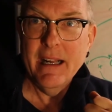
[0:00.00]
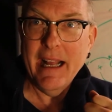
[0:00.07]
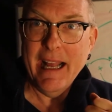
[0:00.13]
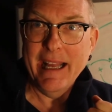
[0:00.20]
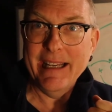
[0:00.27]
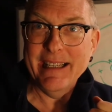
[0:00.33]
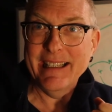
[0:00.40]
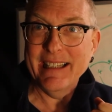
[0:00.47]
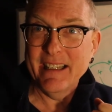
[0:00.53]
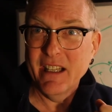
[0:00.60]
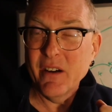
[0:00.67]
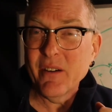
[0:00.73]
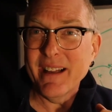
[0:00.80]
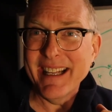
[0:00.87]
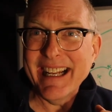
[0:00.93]
and
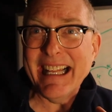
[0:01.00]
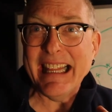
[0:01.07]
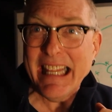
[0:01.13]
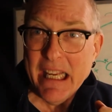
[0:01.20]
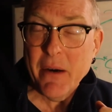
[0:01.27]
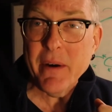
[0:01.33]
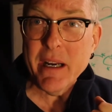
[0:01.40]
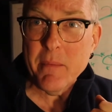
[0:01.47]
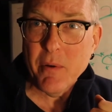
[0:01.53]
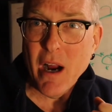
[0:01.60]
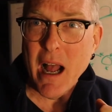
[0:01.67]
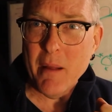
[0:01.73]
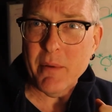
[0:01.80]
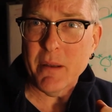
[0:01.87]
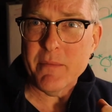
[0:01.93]
literally clearing
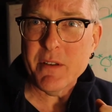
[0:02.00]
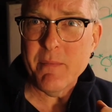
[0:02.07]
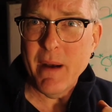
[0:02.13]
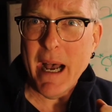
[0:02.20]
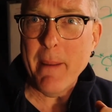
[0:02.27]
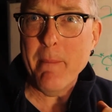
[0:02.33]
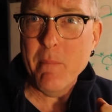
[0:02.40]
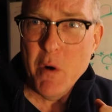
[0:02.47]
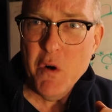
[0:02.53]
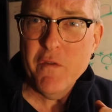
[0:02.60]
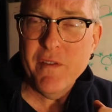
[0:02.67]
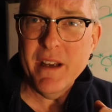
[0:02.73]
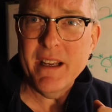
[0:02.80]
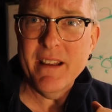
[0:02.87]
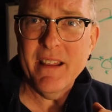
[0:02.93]
problems by
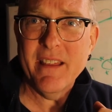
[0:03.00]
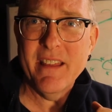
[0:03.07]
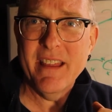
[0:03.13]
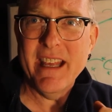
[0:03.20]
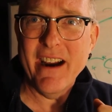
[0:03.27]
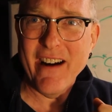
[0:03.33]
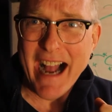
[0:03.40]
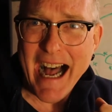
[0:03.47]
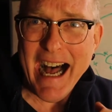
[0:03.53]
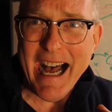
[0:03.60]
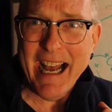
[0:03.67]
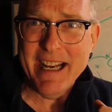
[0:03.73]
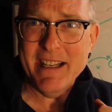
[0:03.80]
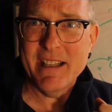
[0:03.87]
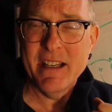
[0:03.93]
moving their
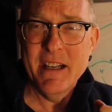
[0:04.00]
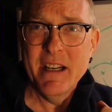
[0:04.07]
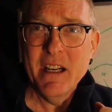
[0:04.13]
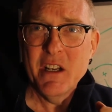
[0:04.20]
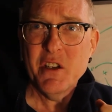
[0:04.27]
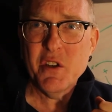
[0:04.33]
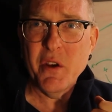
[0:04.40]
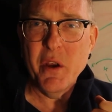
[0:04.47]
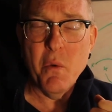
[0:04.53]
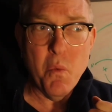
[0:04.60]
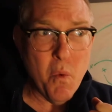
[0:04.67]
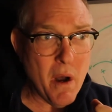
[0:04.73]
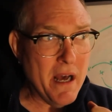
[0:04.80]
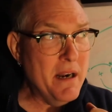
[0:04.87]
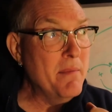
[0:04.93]
eyes. So you
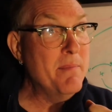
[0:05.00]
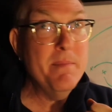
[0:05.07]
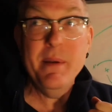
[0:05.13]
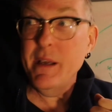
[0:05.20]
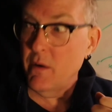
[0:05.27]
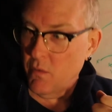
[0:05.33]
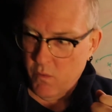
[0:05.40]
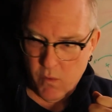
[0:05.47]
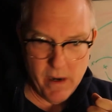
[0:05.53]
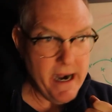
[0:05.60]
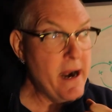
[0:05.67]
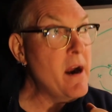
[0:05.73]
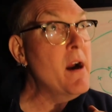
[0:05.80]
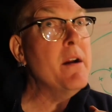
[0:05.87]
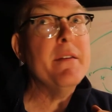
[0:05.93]
want to be
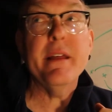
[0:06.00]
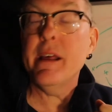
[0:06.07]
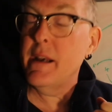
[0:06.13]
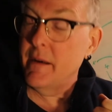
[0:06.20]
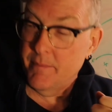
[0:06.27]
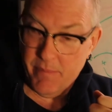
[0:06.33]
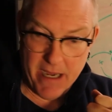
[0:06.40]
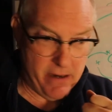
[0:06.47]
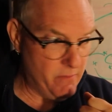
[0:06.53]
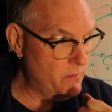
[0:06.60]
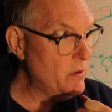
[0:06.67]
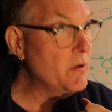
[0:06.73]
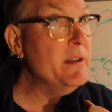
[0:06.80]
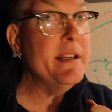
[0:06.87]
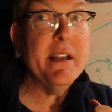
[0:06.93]
aware that by
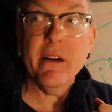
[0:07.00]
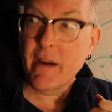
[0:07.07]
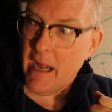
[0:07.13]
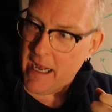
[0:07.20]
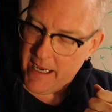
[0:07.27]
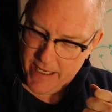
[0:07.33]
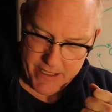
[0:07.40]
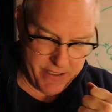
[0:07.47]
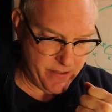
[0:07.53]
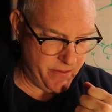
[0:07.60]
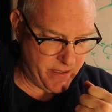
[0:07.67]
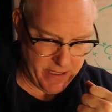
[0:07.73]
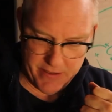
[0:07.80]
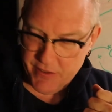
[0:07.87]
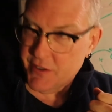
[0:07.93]
rolling your eyes,
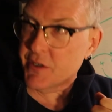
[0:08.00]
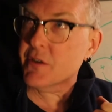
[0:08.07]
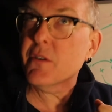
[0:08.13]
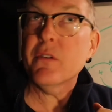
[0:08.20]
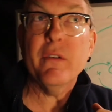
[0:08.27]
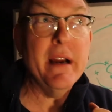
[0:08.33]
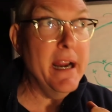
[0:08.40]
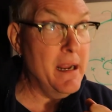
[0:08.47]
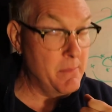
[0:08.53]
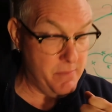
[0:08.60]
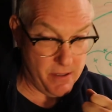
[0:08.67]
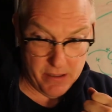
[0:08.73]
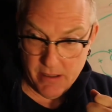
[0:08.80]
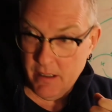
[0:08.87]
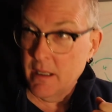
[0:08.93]
you can
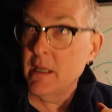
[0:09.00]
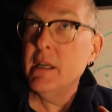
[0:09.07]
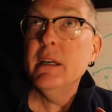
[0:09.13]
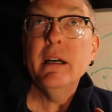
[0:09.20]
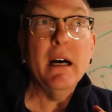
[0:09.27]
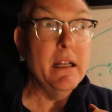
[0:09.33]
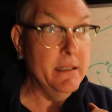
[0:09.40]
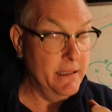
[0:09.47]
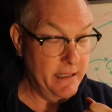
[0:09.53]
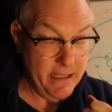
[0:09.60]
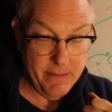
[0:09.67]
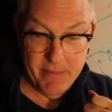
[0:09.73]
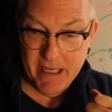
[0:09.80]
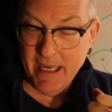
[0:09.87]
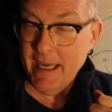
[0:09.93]
scramble a
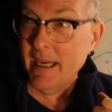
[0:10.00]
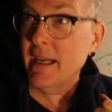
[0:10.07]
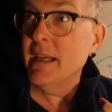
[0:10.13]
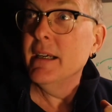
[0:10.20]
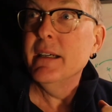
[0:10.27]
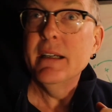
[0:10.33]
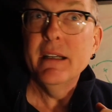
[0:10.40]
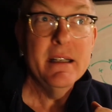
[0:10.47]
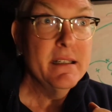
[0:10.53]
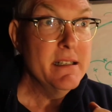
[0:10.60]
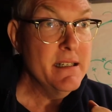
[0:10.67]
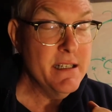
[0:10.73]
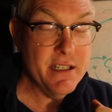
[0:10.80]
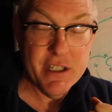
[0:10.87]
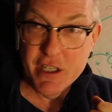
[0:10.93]
limiting
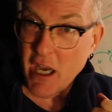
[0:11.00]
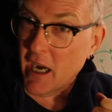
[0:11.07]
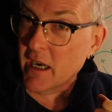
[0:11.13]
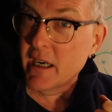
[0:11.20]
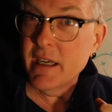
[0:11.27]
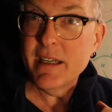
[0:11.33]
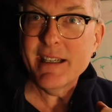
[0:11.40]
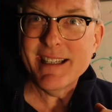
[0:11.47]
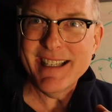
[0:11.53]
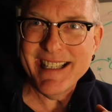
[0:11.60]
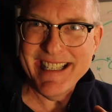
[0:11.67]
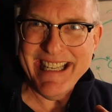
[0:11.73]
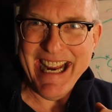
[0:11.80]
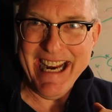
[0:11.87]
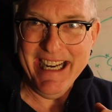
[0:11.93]
stuck
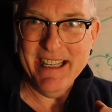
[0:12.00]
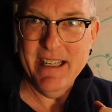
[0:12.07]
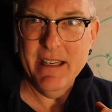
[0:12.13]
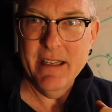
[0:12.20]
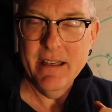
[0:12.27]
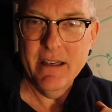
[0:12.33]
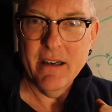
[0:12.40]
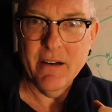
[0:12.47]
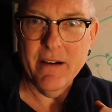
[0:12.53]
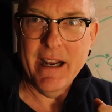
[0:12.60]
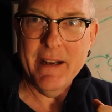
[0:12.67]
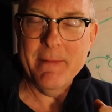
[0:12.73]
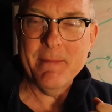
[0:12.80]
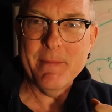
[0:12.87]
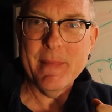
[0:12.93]
state, all
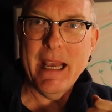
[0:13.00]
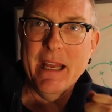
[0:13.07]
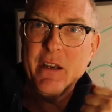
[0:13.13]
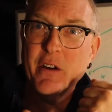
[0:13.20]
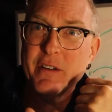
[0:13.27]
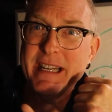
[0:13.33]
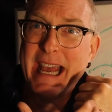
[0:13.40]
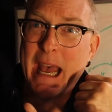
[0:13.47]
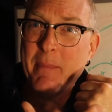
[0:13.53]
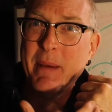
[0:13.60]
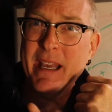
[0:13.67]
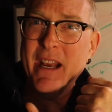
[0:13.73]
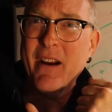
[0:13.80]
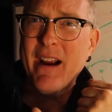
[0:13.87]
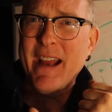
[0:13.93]
right? And you're
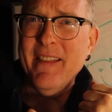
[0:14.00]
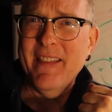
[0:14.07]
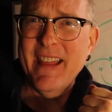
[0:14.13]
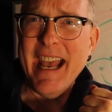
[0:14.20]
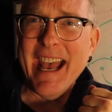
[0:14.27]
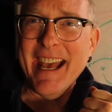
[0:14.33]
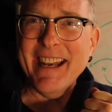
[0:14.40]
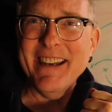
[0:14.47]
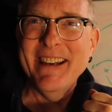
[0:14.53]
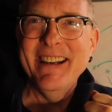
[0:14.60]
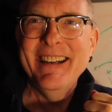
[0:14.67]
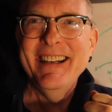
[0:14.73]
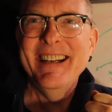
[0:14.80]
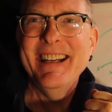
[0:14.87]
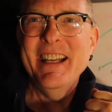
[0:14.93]
tapping here, and then
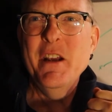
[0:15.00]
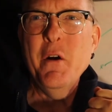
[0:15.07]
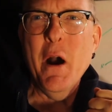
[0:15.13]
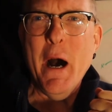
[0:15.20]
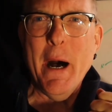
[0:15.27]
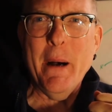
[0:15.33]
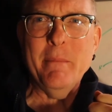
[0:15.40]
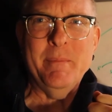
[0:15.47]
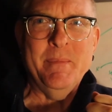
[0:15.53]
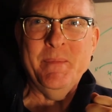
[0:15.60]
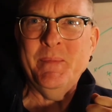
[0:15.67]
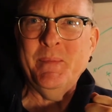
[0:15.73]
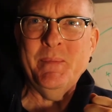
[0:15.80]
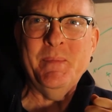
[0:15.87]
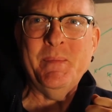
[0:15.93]
you hum
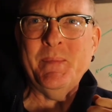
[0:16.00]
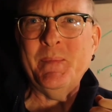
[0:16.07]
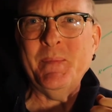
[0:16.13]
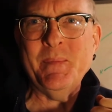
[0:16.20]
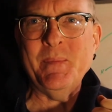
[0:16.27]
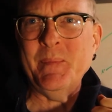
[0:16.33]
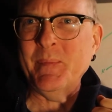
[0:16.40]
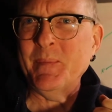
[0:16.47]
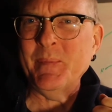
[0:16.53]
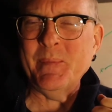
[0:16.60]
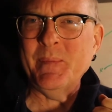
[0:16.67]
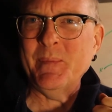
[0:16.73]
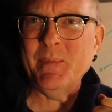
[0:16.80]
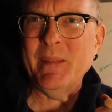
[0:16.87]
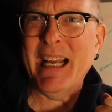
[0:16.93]

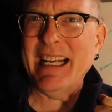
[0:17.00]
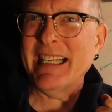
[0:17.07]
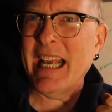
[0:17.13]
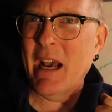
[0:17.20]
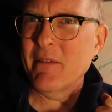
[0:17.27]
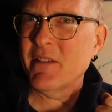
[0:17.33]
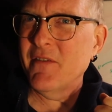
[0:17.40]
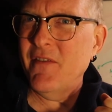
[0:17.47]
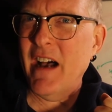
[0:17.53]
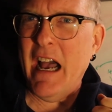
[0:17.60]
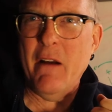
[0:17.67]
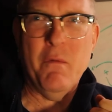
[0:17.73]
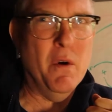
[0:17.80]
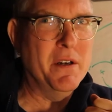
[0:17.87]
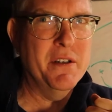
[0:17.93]
and count to
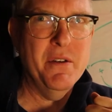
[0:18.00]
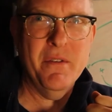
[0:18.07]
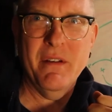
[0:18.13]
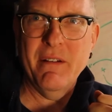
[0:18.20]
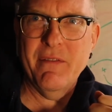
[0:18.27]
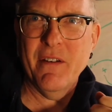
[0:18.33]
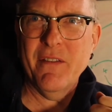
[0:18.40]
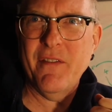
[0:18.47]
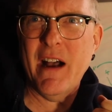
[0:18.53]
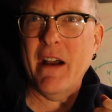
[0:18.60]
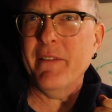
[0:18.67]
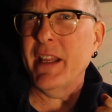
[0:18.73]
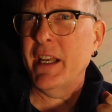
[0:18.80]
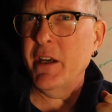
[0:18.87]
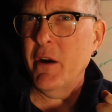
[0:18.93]
5. 1, 2, 3, 4,
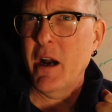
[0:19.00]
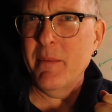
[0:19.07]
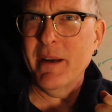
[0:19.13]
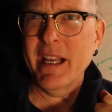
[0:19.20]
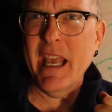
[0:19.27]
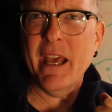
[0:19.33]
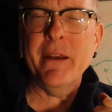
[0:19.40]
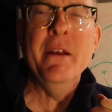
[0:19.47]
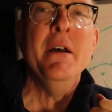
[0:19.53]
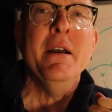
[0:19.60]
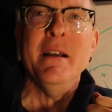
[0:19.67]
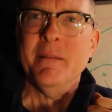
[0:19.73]
5, and then you hum again.